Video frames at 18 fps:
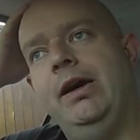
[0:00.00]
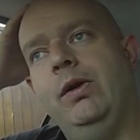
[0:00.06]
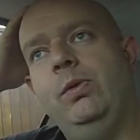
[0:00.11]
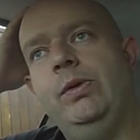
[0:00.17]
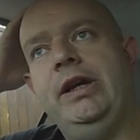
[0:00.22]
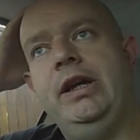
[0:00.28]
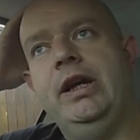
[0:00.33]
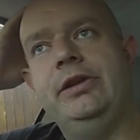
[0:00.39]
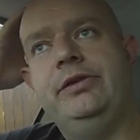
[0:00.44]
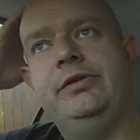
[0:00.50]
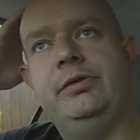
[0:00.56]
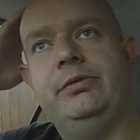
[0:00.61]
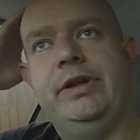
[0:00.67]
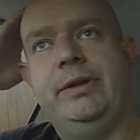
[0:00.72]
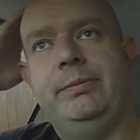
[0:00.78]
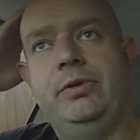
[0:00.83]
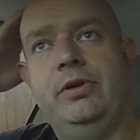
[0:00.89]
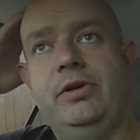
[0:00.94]
we got the
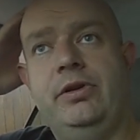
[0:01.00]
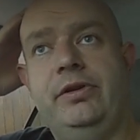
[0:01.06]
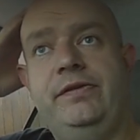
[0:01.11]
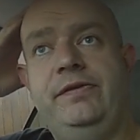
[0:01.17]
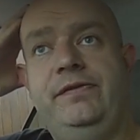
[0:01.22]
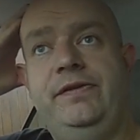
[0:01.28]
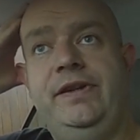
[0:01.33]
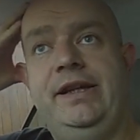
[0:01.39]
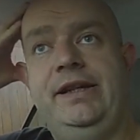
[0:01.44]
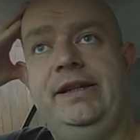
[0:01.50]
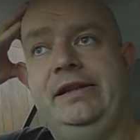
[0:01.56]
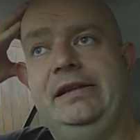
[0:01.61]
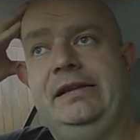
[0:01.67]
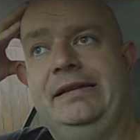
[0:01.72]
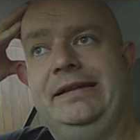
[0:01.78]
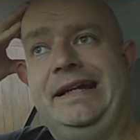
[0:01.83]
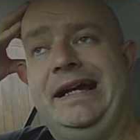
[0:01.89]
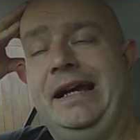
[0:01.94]
report
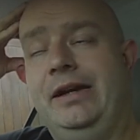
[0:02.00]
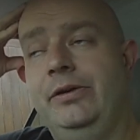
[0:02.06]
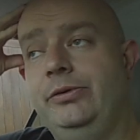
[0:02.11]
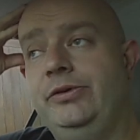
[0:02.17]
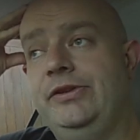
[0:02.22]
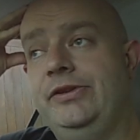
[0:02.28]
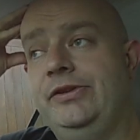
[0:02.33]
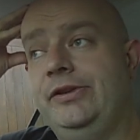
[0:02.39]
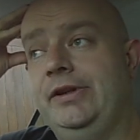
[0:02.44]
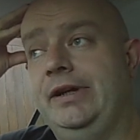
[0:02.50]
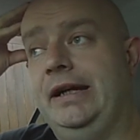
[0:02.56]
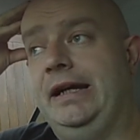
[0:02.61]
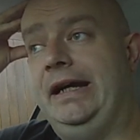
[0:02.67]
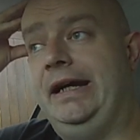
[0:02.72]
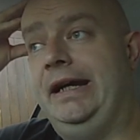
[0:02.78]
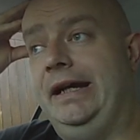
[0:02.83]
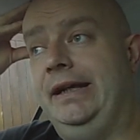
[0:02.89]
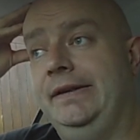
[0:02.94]
filled out
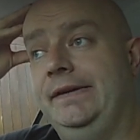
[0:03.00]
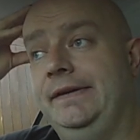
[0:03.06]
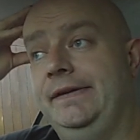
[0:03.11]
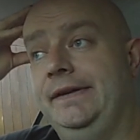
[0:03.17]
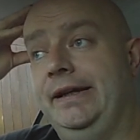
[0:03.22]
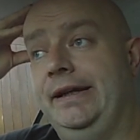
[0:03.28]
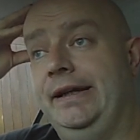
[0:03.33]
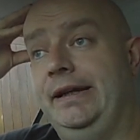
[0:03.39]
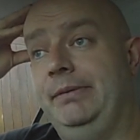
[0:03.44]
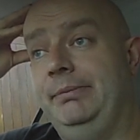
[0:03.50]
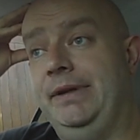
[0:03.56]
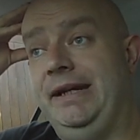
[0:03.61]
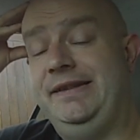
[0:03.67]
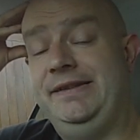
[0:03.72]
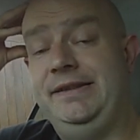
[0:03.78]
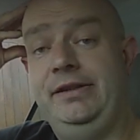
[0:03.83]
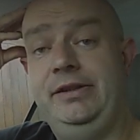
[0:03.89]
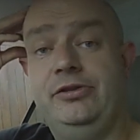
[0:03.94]
and
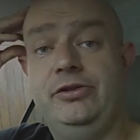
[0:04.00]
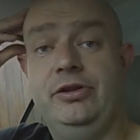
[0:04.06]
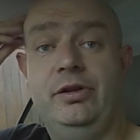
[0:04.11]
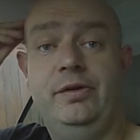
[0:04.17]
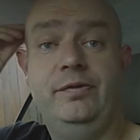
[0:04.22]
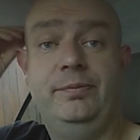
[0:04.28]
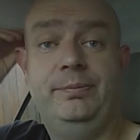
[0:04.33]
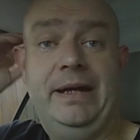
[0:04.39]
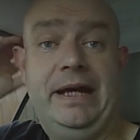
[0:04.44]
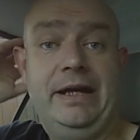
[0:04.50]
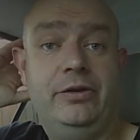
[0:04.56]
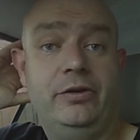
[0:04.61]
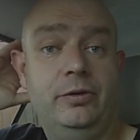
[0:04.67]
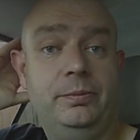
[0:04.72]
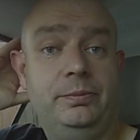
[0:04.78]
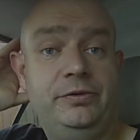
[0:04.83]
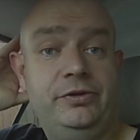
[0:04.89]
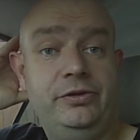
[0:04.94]
basically drove back
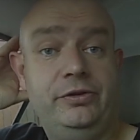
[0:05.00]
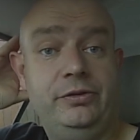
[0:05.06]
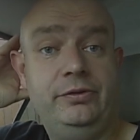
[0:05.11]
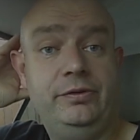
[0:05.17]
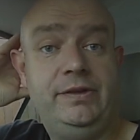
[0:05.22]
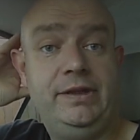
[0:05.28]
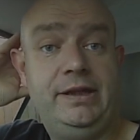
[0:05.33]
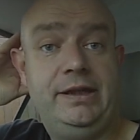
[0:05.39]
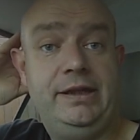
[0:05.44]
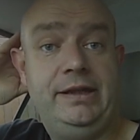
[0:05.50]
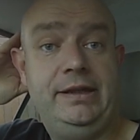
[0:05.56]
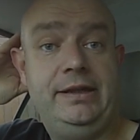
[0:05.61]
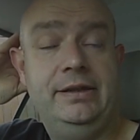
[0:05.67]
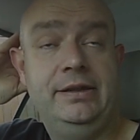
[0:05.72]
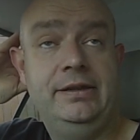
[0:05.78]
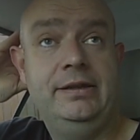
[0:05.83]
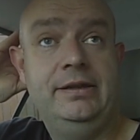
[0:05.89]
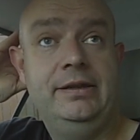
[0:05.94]
up to the...
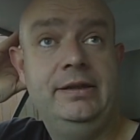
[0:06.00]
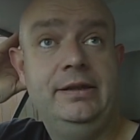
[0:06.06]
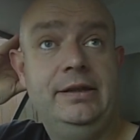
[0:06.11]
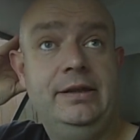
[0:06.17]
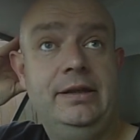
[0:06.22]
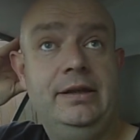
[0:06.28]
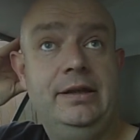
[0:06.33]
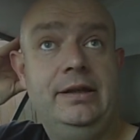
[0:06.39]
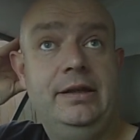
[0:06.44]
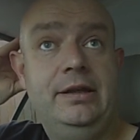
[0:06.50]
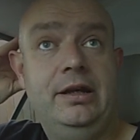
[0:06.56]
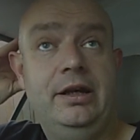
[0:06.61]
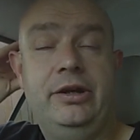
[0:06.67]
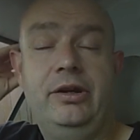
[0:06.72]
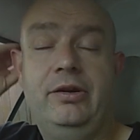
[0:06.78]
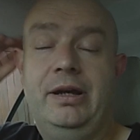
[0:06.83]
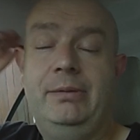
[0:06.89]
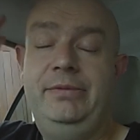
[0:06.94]

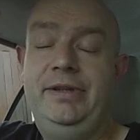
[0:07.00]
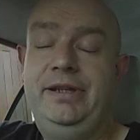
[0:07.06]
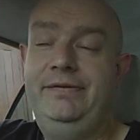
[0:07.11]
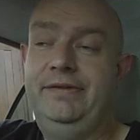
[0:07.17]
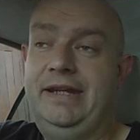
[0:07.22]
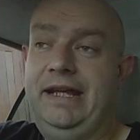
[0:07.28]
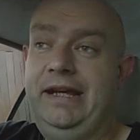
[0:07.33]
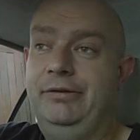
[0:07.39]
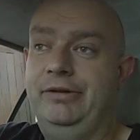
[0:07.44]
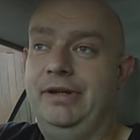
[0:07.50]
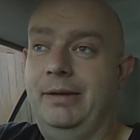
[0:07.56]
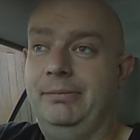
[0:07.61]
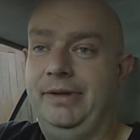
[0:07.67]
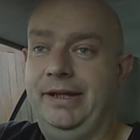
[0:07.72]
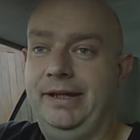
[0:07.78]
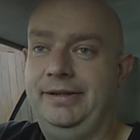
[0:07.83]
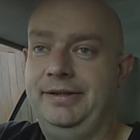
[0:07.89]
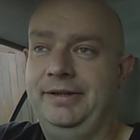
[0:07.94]
Oh no, I'm leaving out a
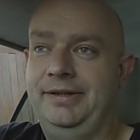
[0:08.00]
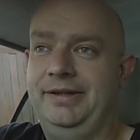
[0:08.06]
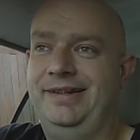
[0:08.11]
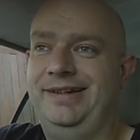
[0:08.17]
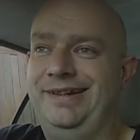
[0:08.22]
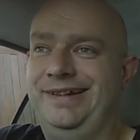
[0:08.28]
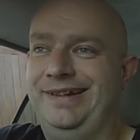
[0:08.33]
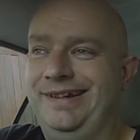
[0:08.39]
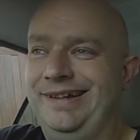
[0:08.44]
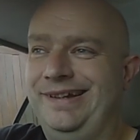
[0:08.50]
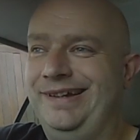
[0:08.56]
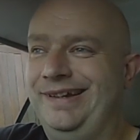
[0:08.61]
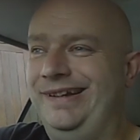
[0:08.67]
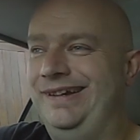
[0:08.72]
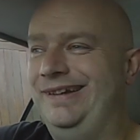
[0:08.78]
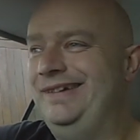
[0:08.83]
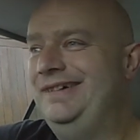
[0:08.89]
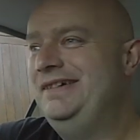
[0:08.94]
bit.
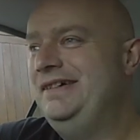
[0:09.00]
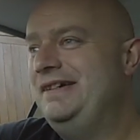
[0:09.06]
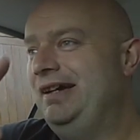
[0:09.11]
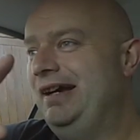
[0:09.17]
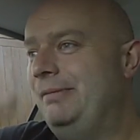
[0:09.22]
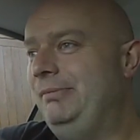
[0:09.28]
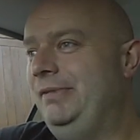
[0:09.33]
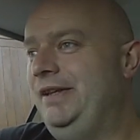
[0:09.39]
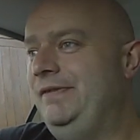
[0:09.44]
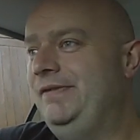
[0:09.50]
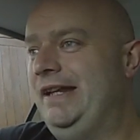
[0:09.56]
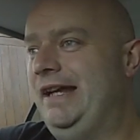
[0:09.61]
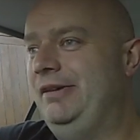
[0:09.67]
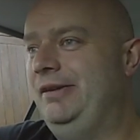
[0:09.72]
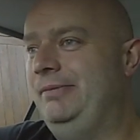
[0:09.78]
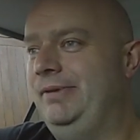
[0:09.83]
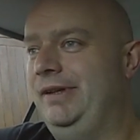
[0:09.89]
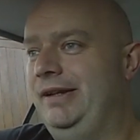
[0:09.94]
I'm leaving
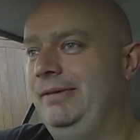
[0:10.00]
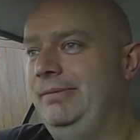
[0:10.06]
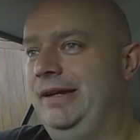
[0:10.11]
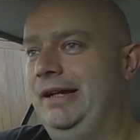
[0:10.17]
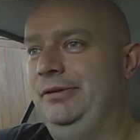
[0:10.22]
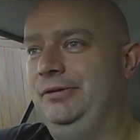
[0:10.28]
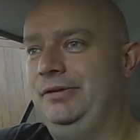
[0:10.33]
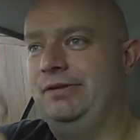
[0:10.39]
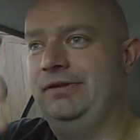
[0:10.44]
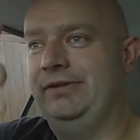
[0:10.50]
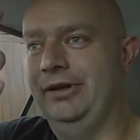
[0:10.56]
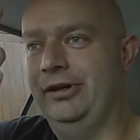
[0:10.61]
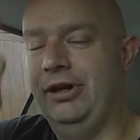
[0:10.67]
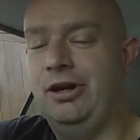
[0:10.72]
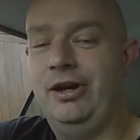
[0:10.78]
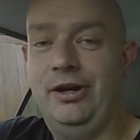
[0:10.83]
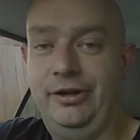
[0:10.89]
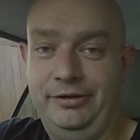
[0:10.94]
out a bit about the
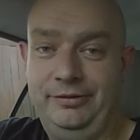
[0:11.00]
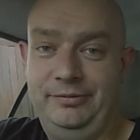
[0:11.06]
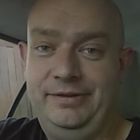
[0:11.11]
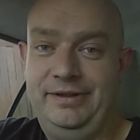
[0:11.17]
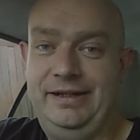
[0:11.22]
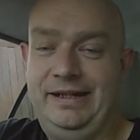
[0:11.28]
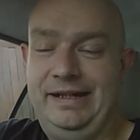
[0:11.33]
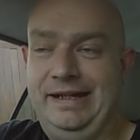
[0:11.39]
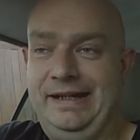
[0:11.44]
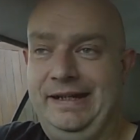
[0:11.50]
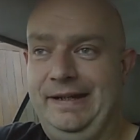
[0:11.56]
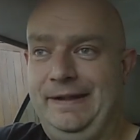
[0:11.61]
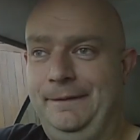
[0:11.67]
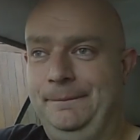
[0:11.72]
horn. Turns